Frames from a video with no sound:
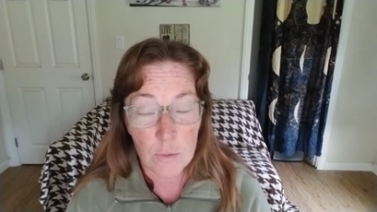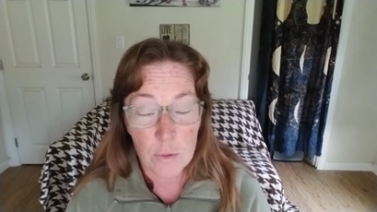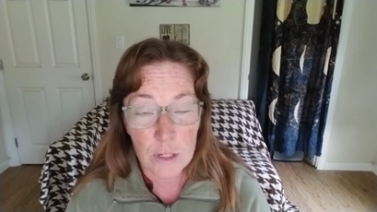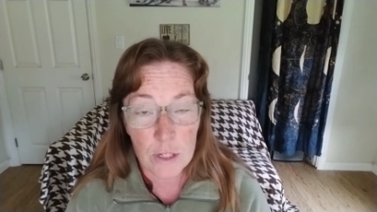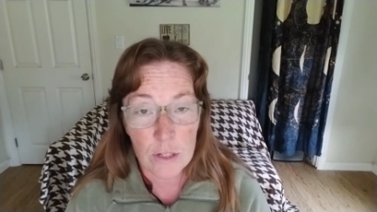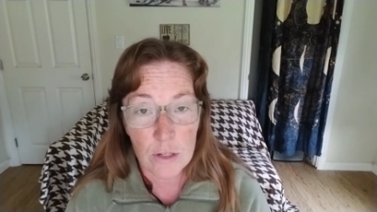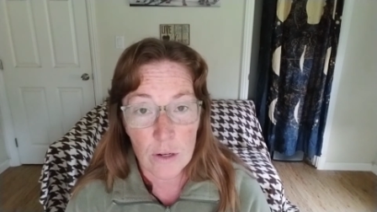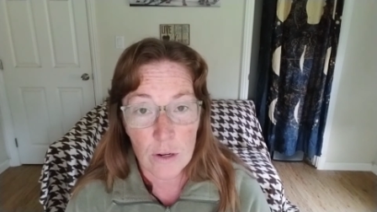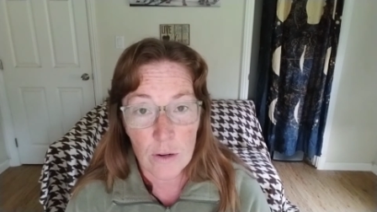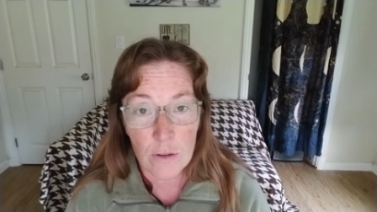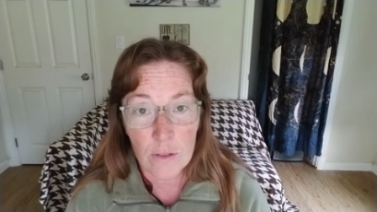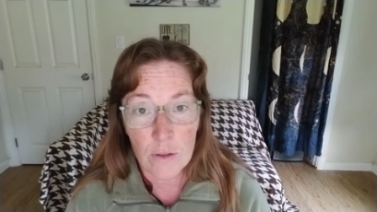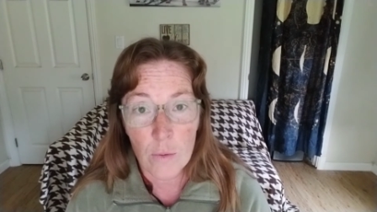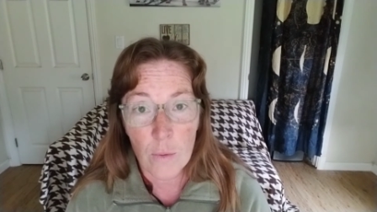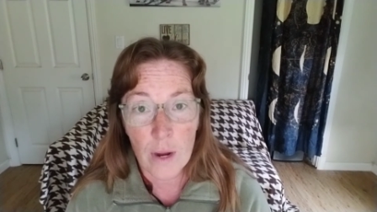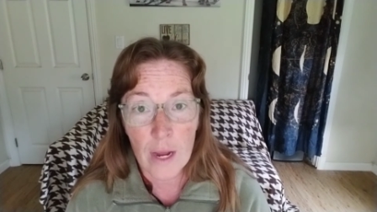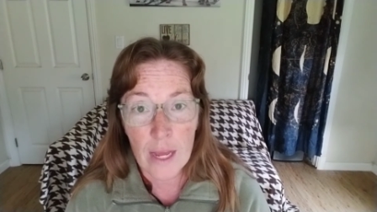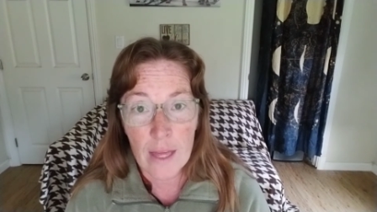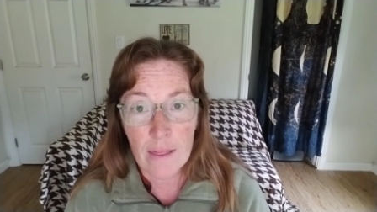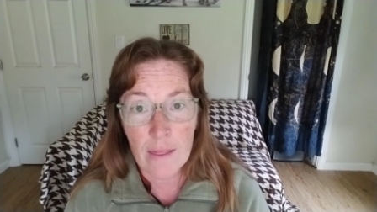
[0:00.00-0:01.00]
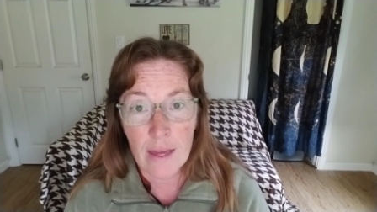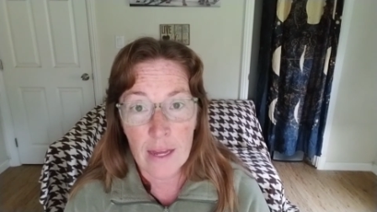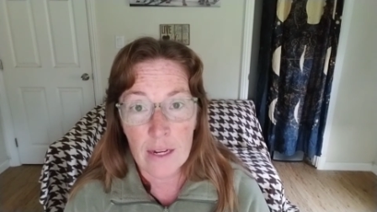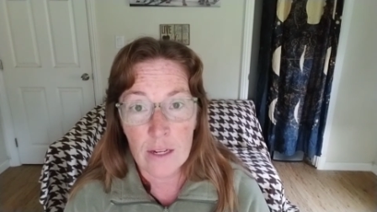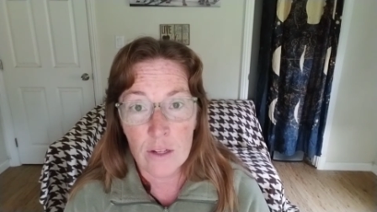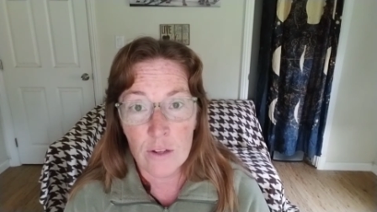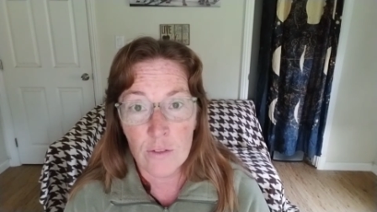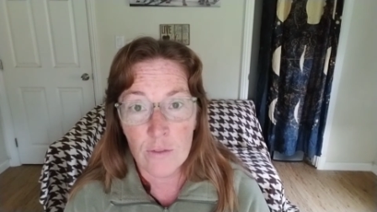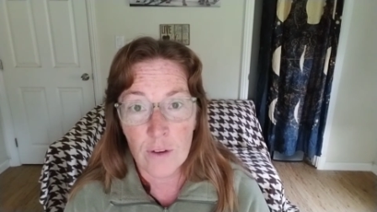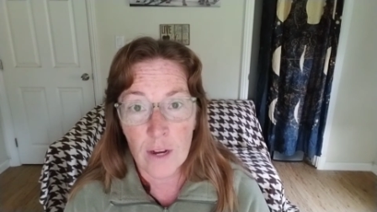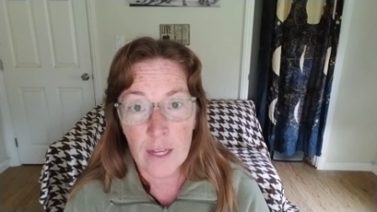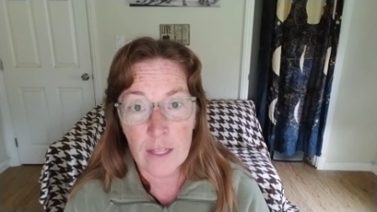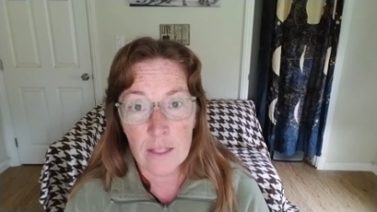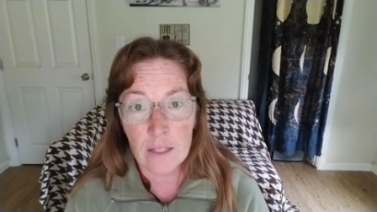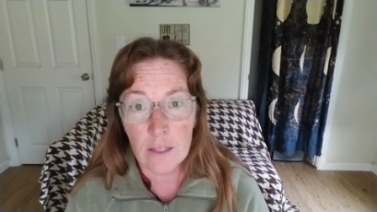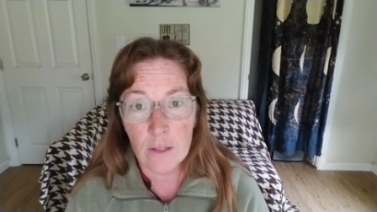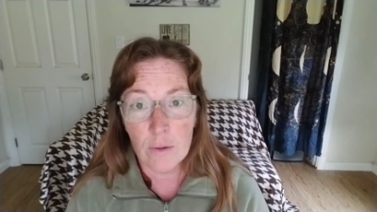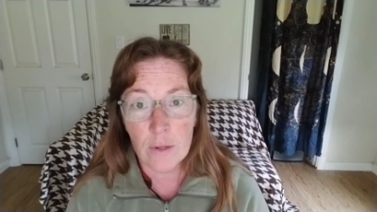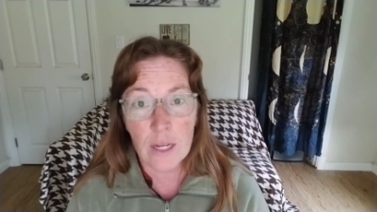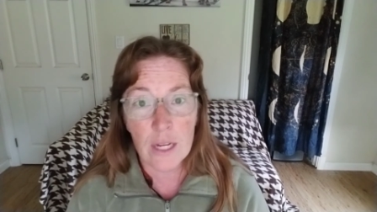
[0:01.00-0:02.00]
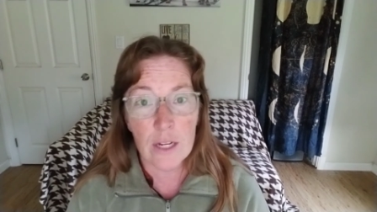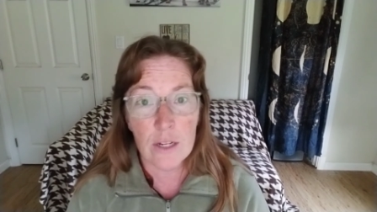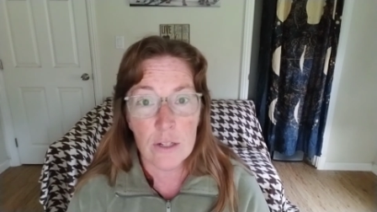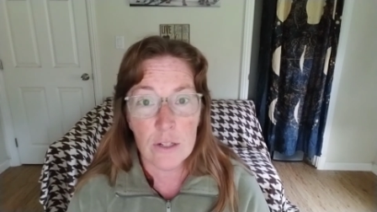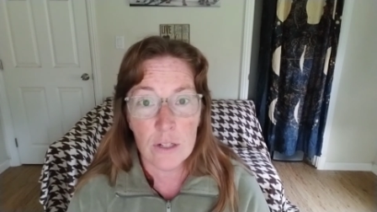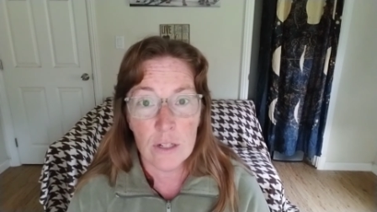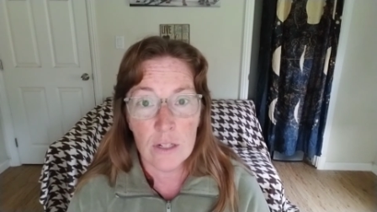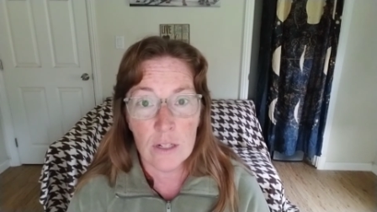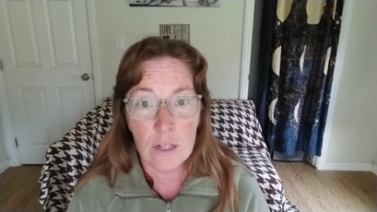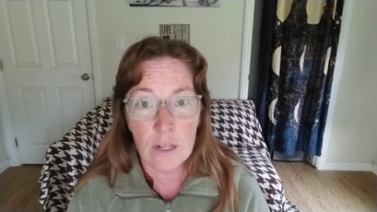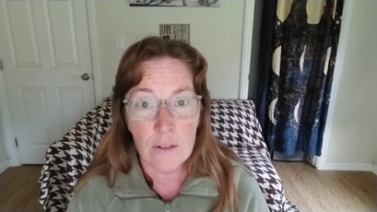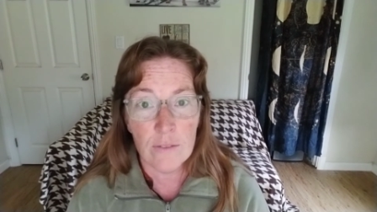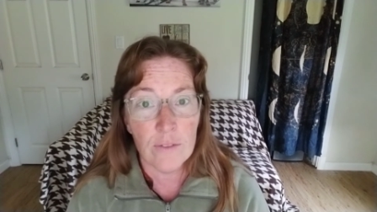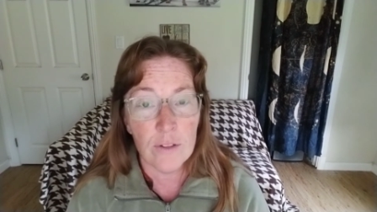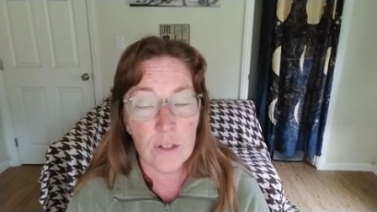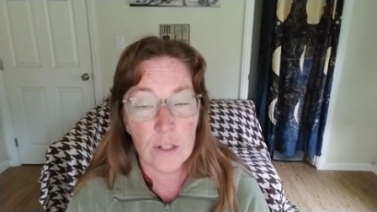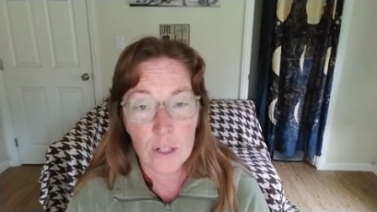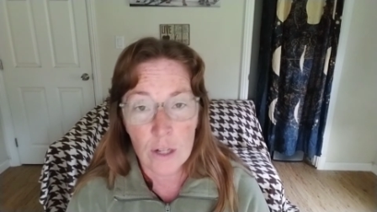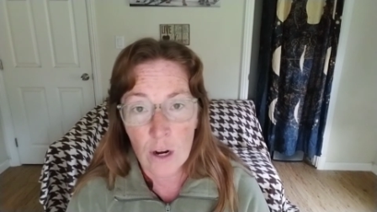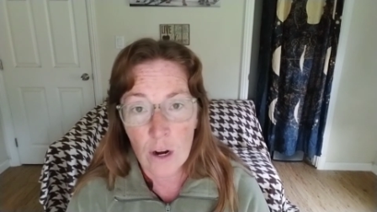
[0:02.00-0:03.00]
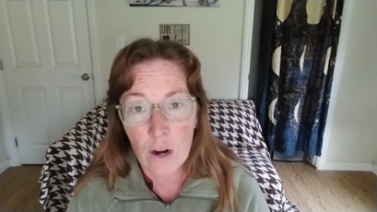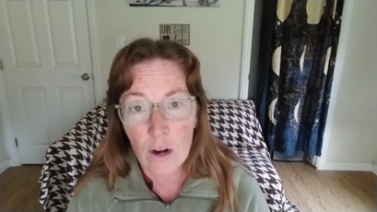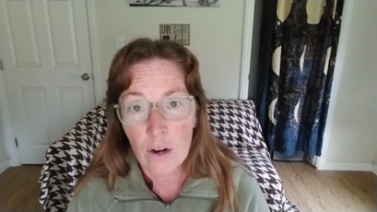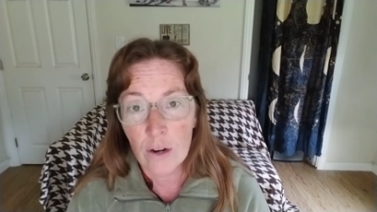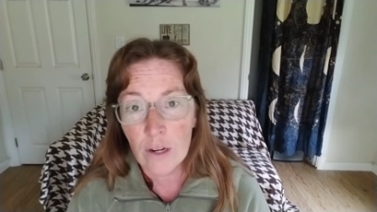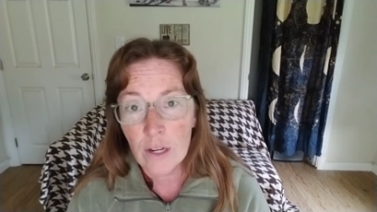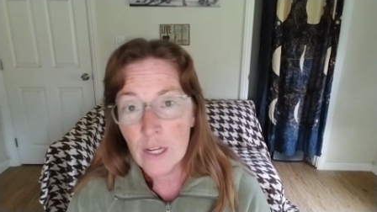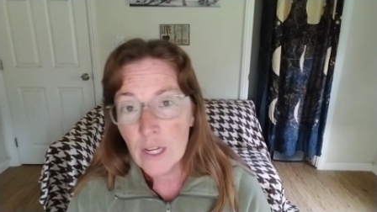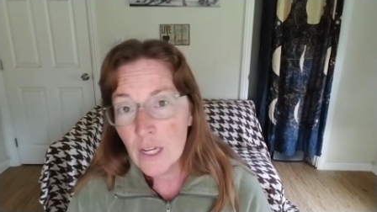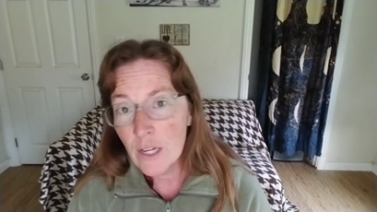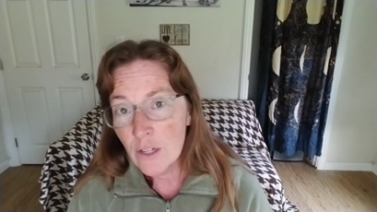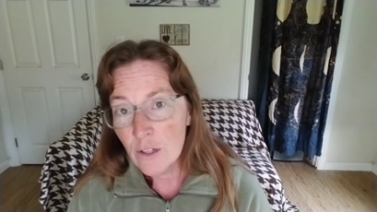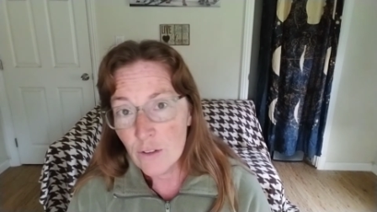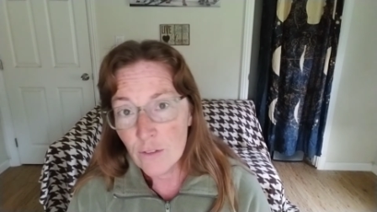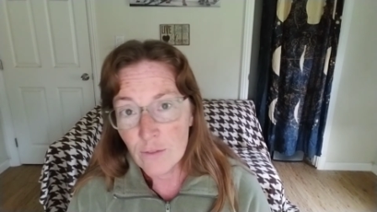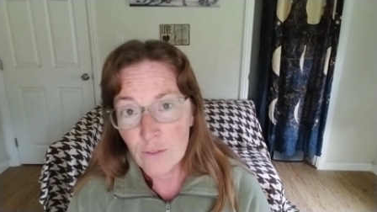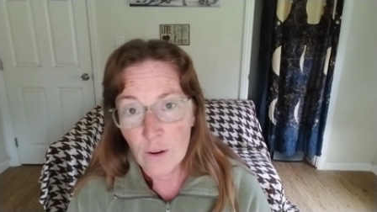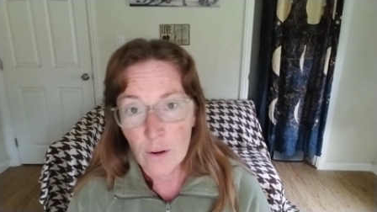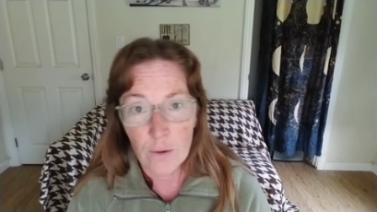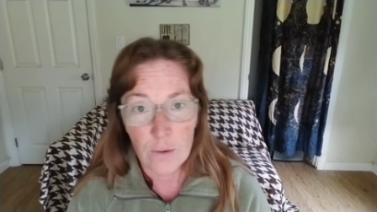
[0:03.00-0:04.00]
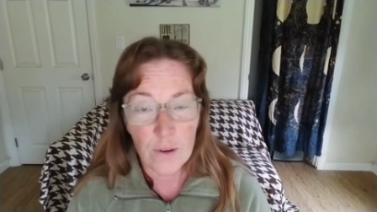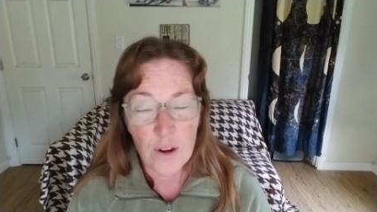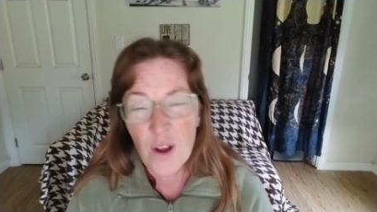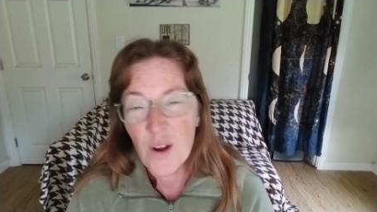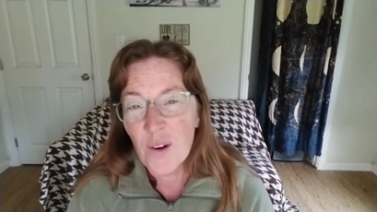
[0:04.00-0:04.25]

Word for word: which are the way that you find the location of your car, your phone,